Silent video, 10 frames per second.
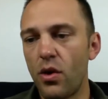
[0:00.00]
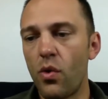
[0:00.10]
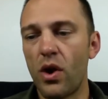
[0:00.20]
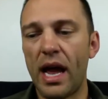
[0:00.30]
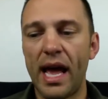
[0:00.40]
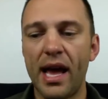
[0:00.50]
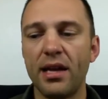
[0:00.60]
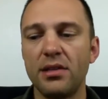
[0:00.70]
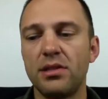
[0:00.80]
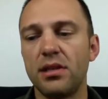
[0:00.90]
or
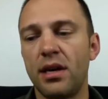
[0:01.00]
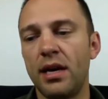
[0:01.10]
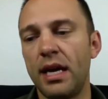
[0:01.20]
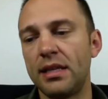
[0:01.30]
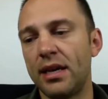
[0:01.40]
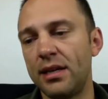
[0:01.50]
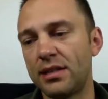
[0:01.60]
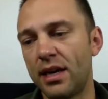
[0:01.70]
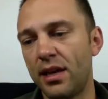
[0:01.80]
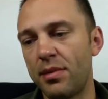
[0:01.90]
has
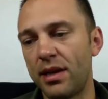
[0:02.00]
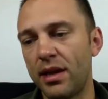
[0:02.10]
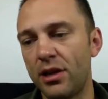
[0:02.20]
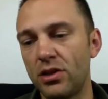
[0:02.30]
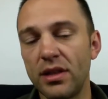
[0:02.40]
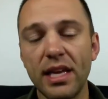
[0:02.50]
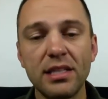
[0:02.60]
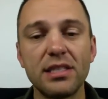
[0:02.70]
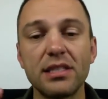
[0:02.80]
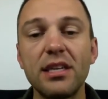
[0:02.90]
anti-anxiety medication,
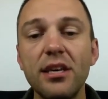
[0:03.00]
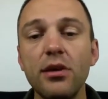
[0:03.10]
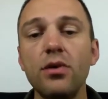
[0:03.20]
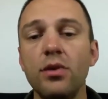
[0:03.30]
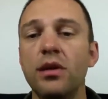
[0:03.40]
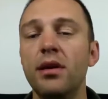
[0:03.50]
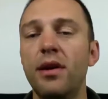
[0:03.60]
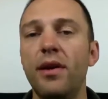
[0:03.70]
it's skewed.